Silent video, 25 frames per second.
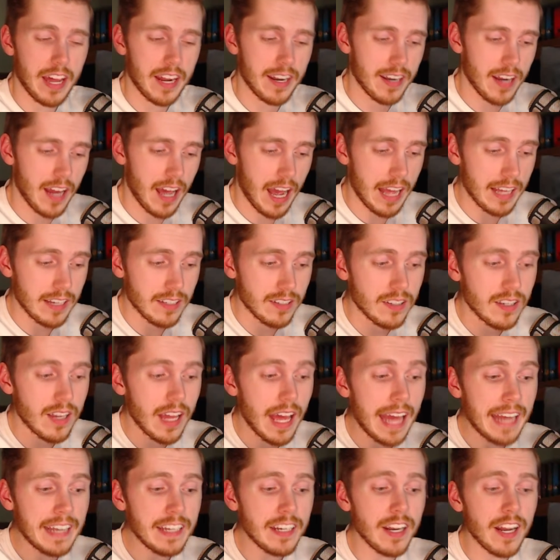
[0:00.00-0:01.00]
I
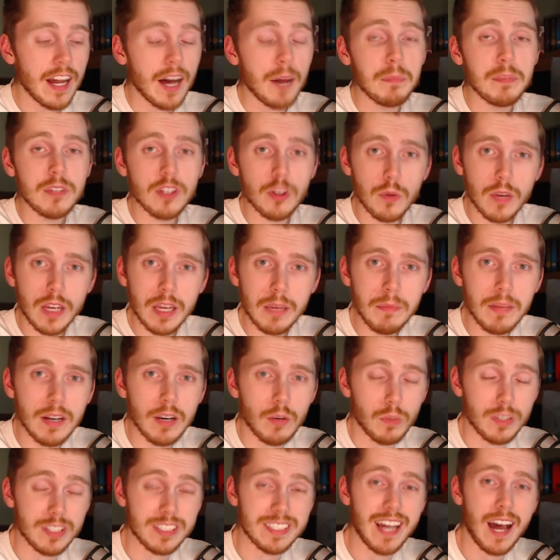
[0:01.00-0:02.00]
ended up doing, but it
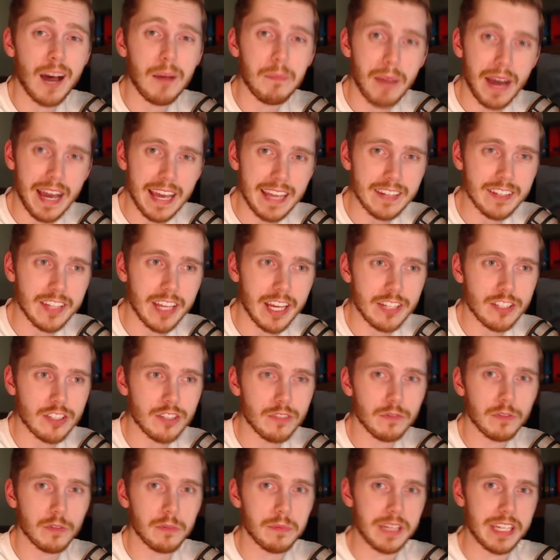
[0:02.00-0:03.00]
was not my intention
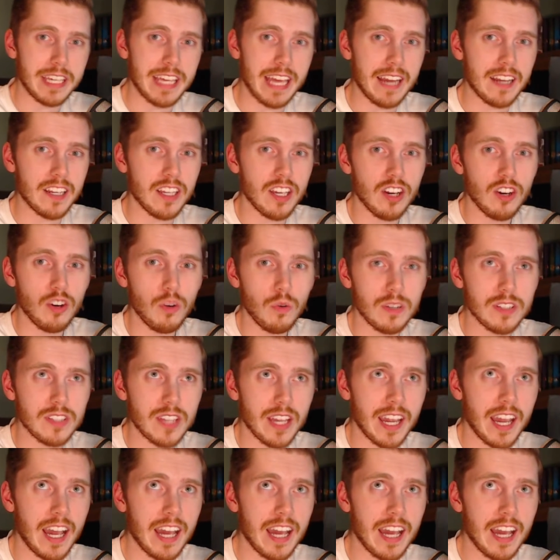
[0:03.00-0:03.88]
from the get-go, was I